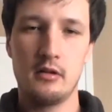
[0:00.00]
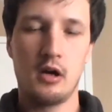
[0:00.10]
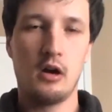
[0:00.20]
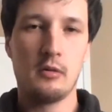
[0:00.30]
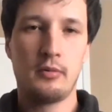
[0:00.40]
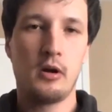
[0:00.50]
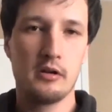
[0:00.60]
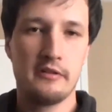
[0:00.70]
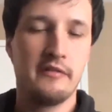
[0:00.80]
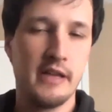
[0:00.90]
all part
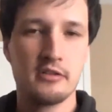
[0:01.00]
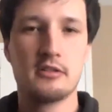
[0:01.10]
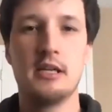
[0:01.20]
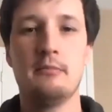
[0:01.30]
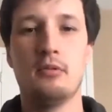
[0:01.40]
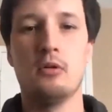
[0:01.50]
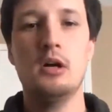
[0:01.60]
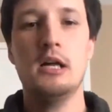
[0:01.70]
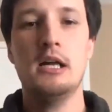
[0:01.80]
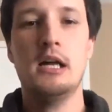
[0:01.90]
of Evangel Temple
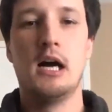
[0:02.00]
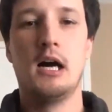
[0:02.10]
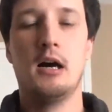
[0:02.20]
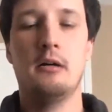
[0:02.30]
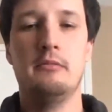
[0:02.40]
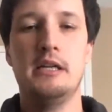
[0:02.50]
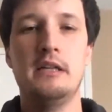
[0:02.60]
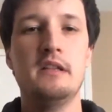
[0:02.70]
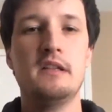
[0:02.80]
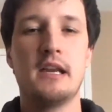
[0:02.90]
um,
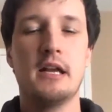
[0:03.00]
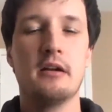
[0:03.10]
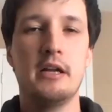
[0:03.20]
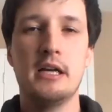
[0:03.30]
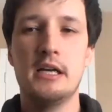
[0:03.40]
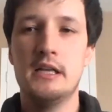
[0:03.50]
in this area.